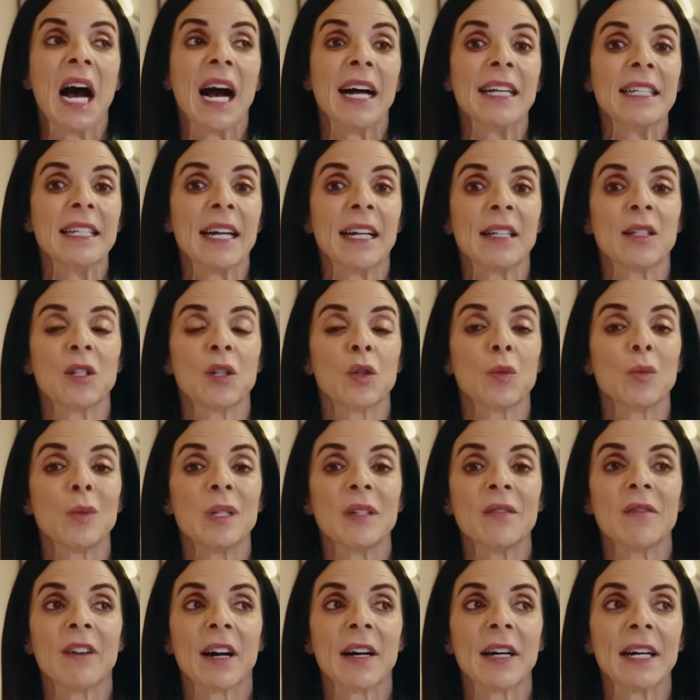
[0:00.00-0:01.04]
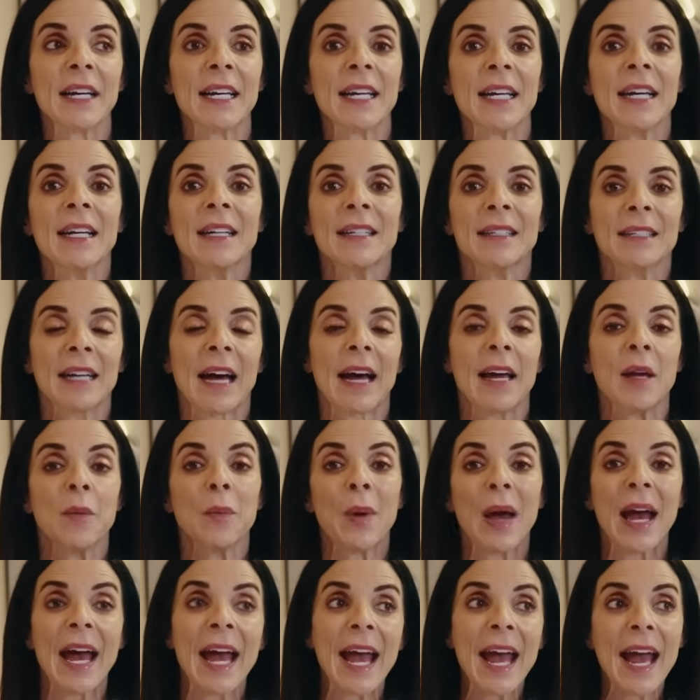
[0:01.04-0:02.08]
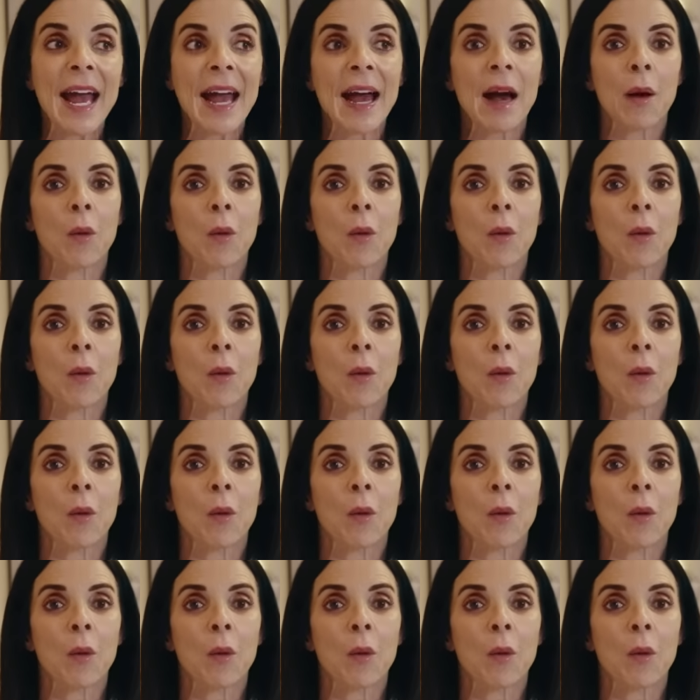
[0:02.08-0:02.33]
I tend to be very type A.